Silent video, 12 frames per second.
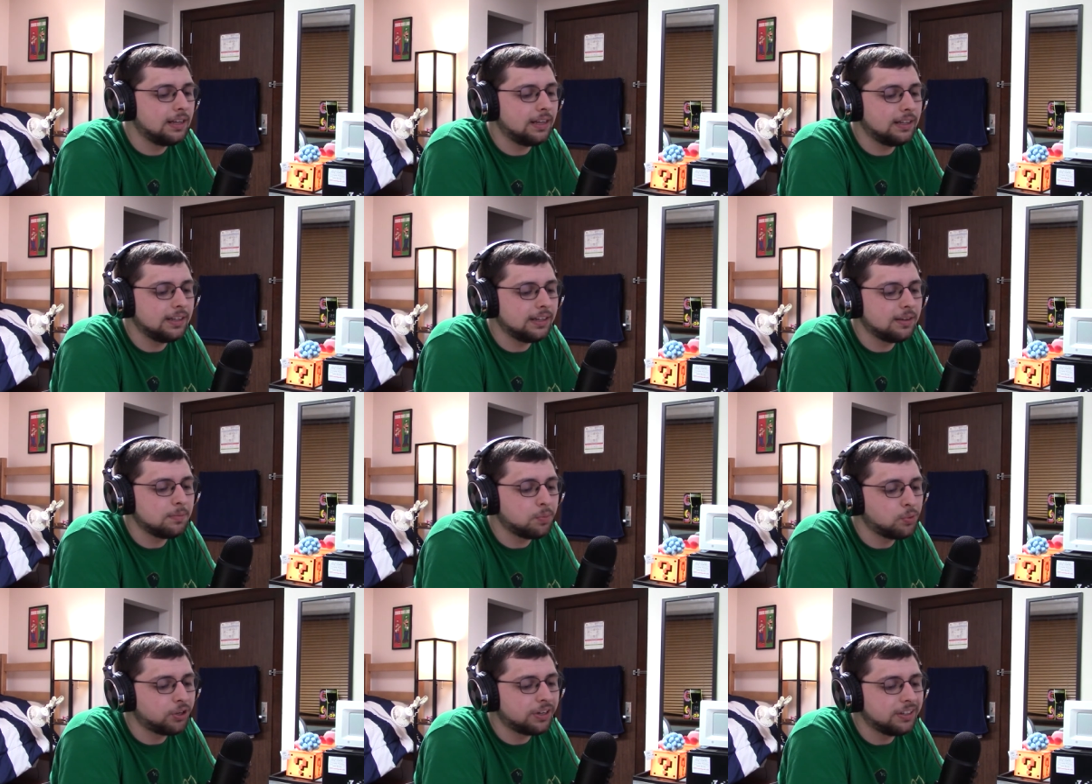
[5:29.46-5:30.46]
Lincoln
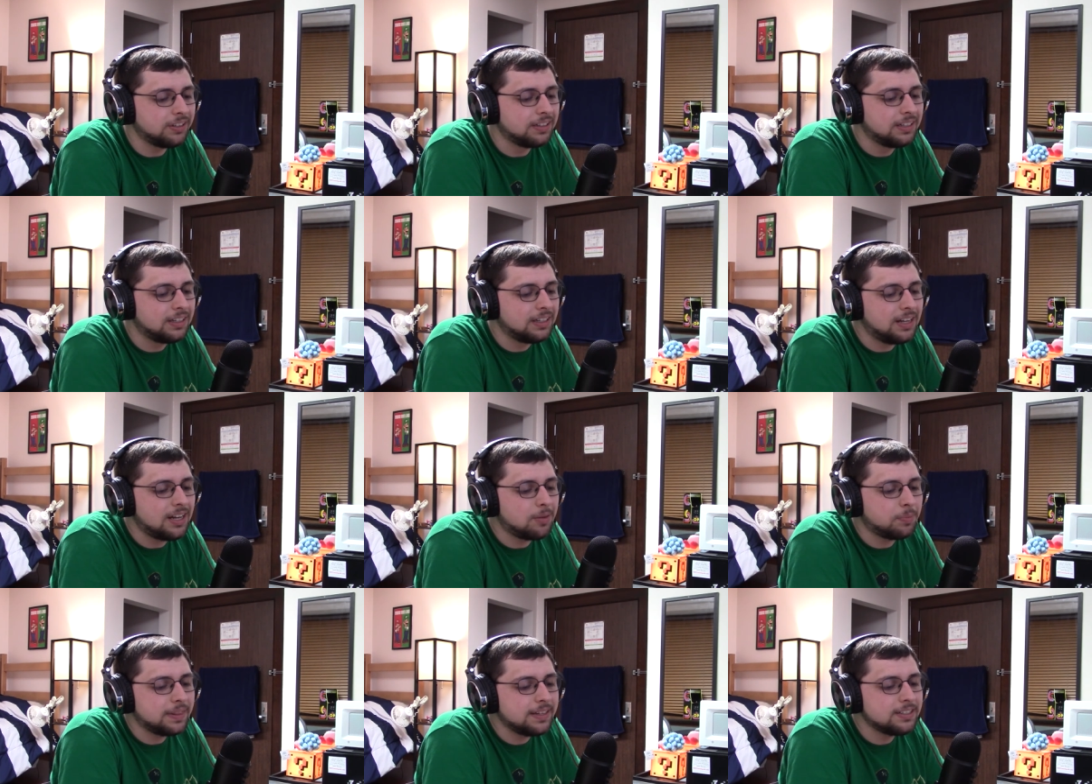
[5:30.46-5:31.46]
Memorial.
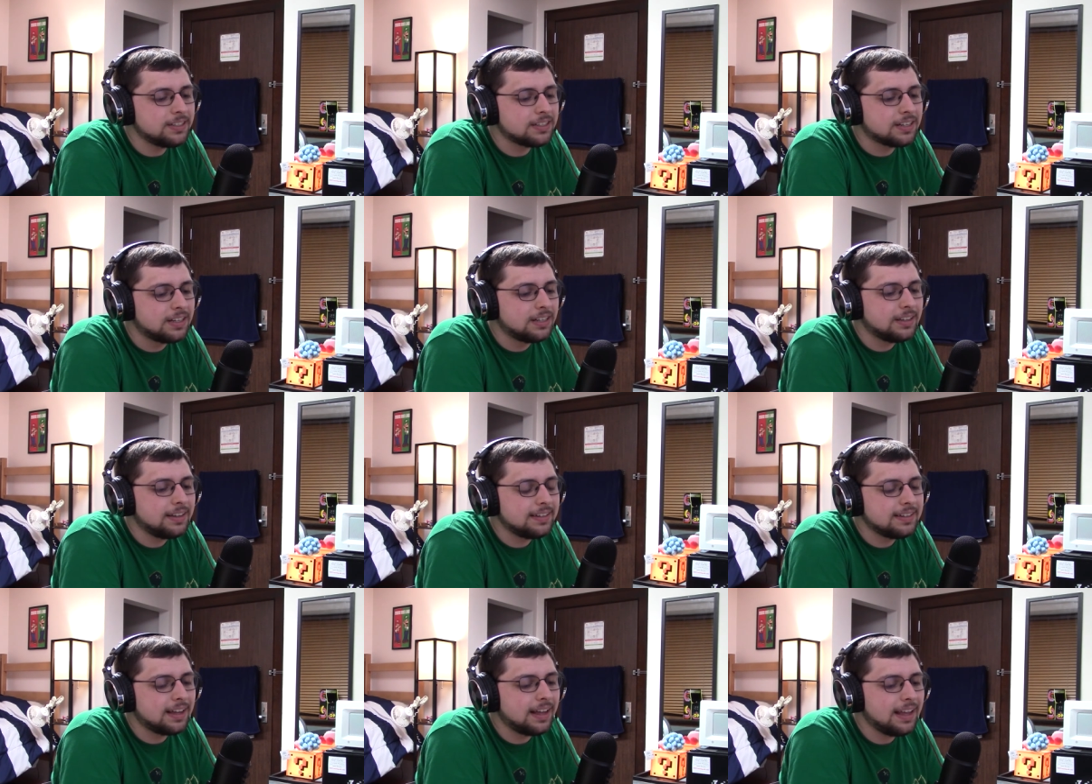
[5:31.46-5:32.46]
But there's just a
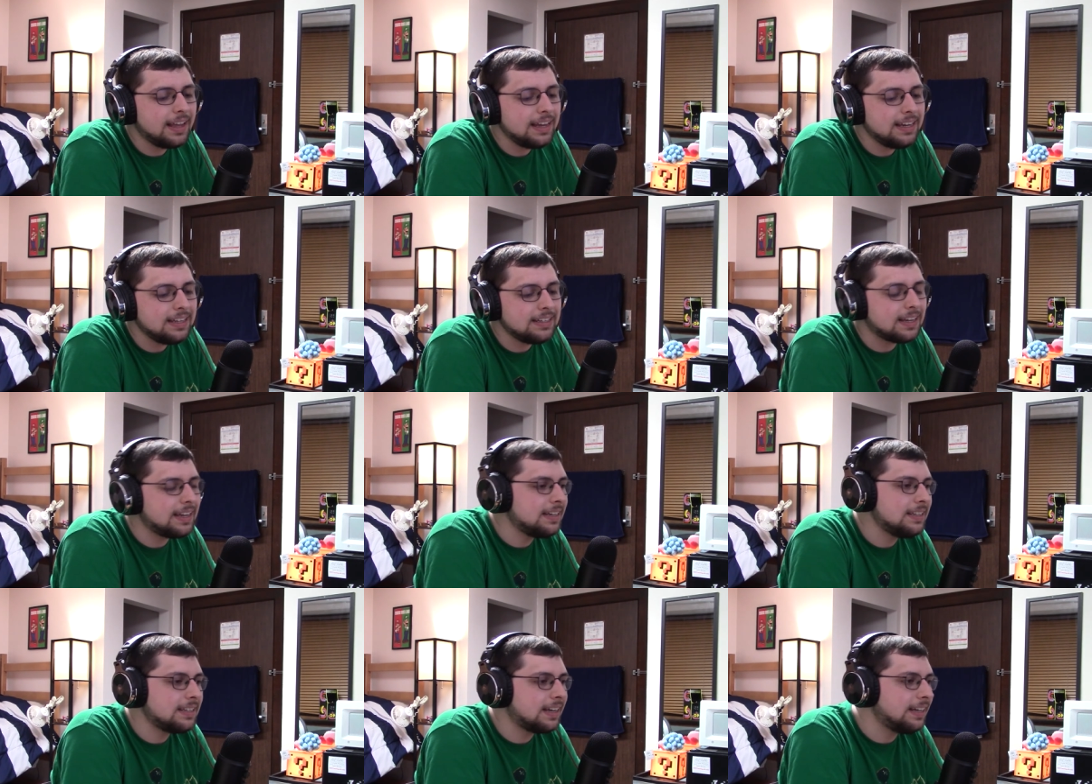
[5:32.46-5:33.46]
tiny,
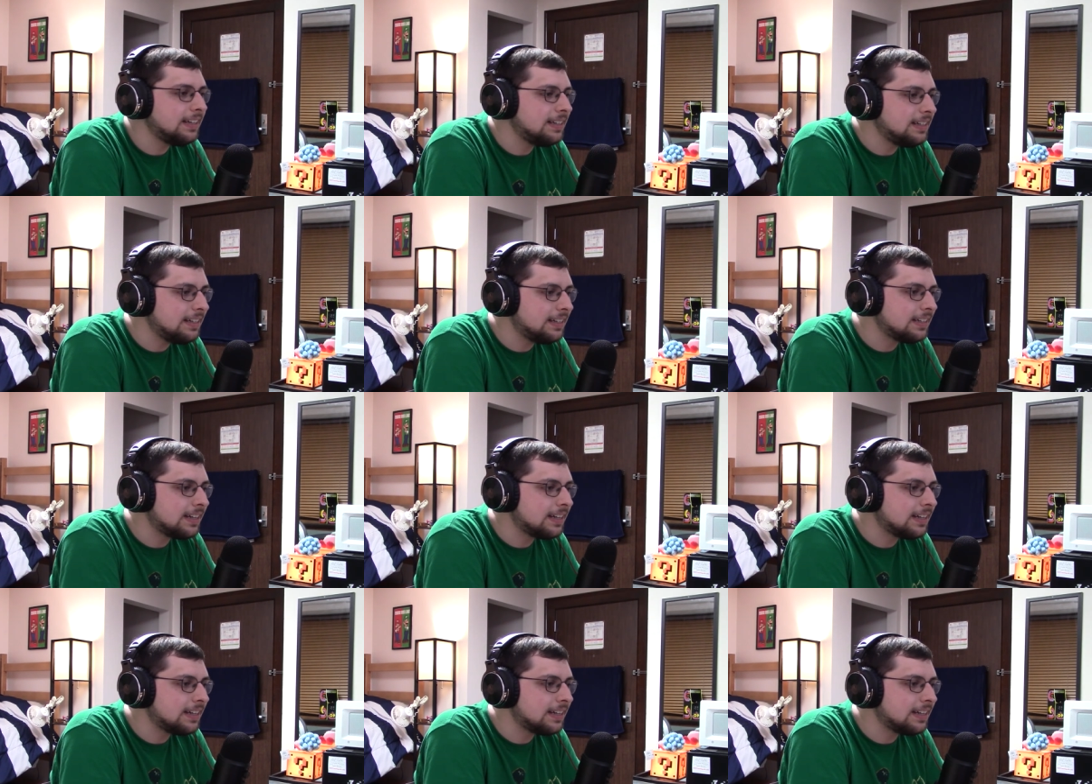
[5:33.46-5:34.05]
tiny, tiny,